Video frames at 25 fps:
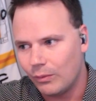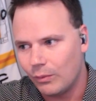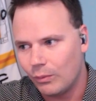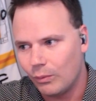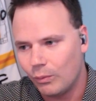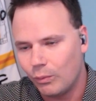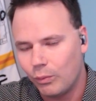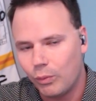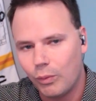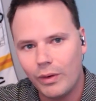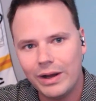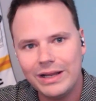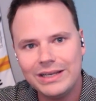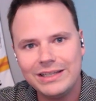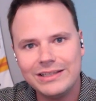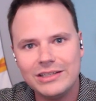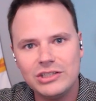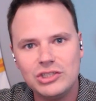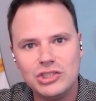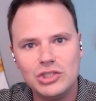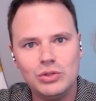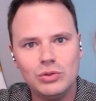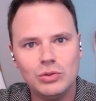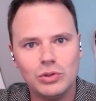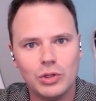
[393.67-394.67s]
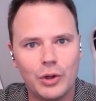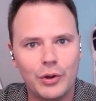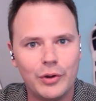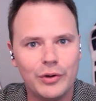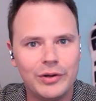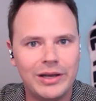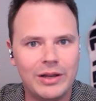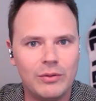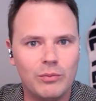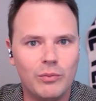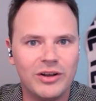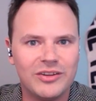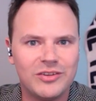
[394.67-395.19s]
What did you
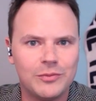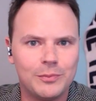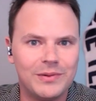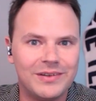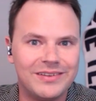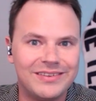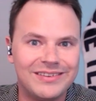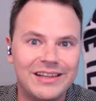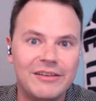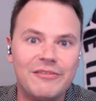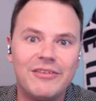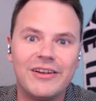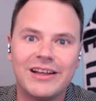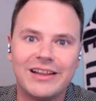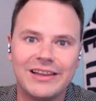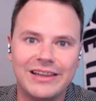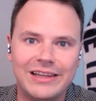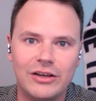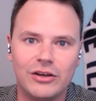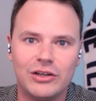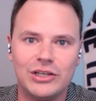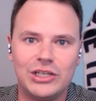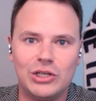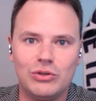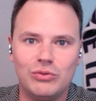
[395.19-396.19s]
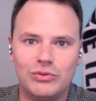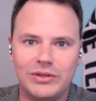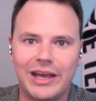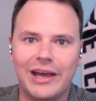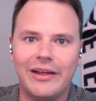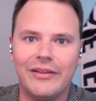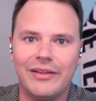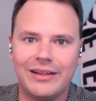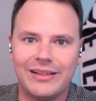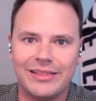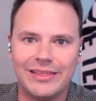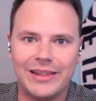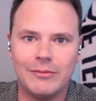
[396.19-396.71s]
learn, and what specifically are you
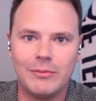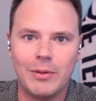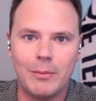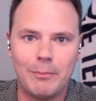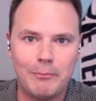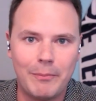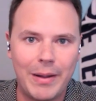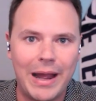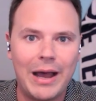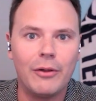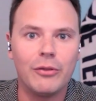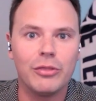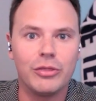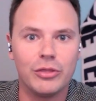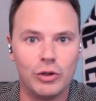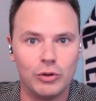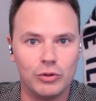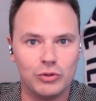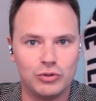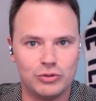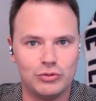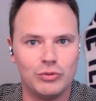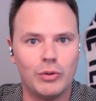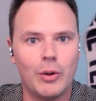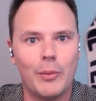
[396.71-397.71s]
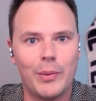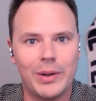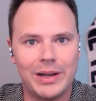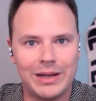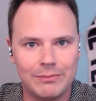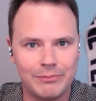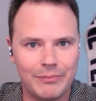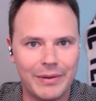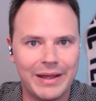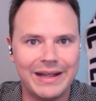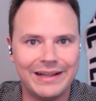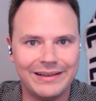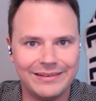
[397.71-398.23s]
telling them about those
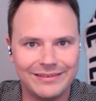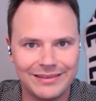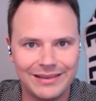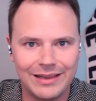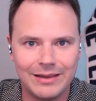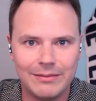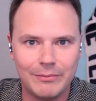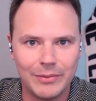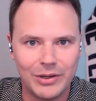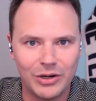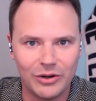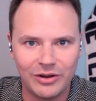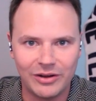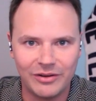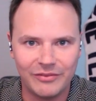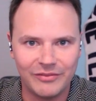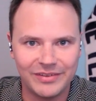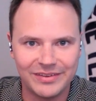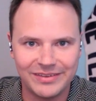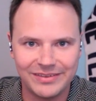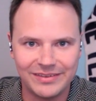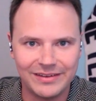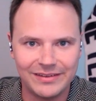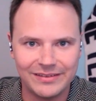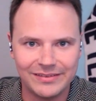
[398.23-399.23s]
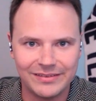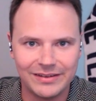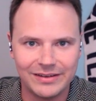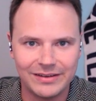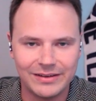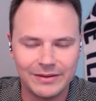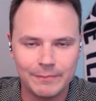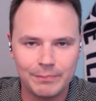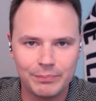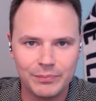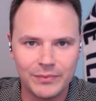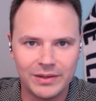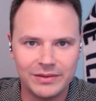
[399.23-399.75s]
growing pains in the middle of a
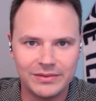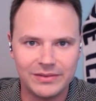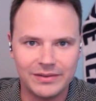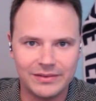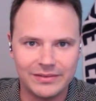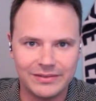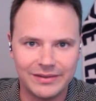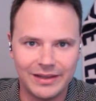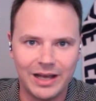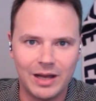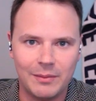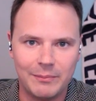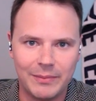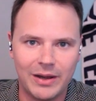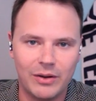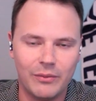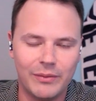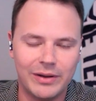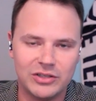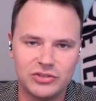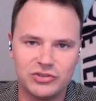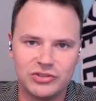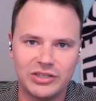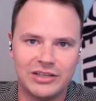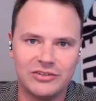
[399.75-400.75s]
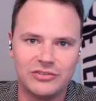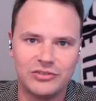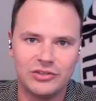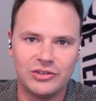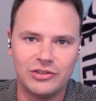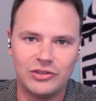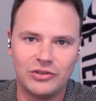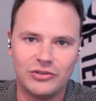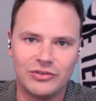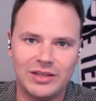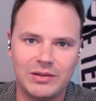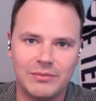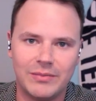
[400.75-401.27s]
season to help out Westchester
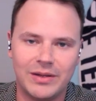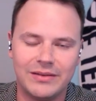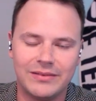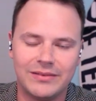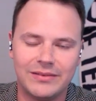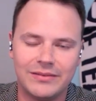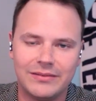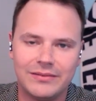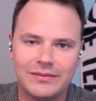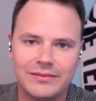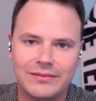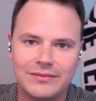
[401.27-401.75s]
and your teammates?